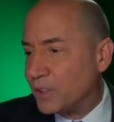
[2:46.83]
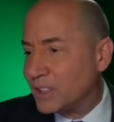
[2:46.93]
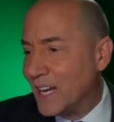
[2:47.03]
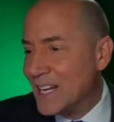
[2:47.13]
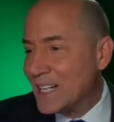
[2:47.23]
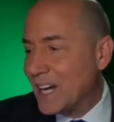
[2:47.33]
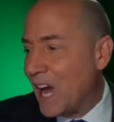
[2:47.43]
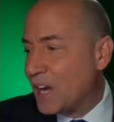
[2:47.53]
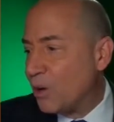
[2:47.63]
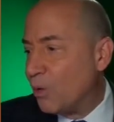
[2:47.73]
It's
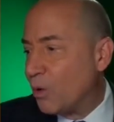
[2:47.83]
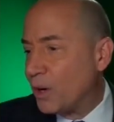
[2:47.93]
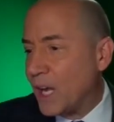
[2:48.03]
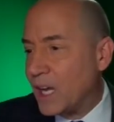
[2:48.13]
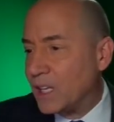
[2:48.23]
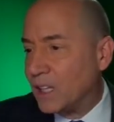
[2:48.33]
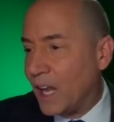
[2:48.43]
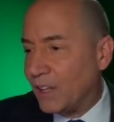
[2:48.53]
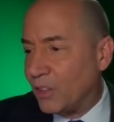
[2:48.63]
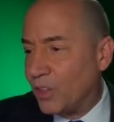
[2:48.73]
kind of oriented
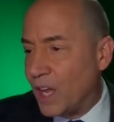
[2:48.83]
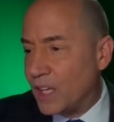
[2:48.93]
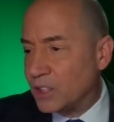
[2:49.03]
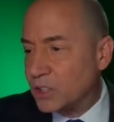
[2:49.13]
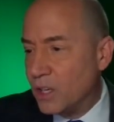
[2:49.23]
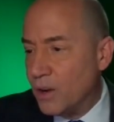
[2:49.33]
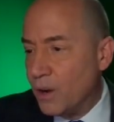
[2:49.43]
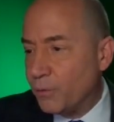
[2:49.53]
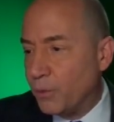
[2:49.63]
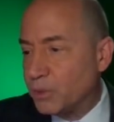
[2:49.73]
like this
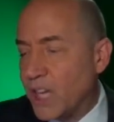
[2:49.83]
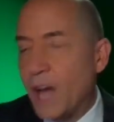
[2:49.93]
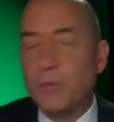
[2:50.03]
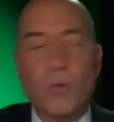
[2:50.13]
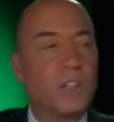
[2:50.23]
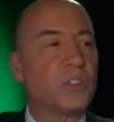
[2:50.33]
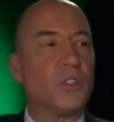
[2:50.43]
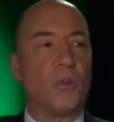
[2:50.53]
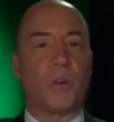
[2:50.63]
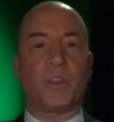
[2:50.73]
from southwest to
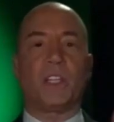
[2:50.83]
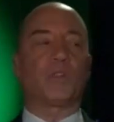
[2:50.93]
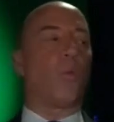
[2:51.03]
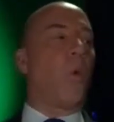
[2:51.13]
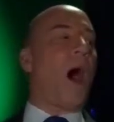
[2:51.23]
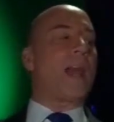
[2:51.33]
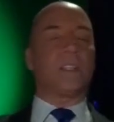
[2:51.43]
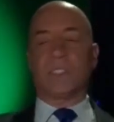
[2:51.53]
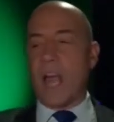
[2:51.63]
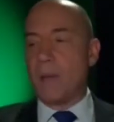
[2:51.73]
northeast. Why
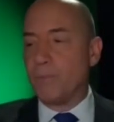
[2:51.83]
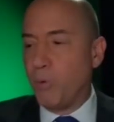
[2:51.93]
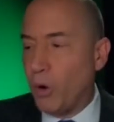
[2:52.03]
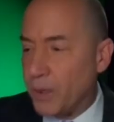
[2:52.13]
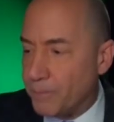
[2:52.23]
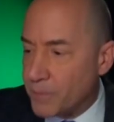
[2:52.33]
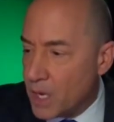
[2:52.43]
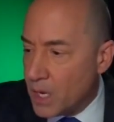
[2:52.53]
is that important?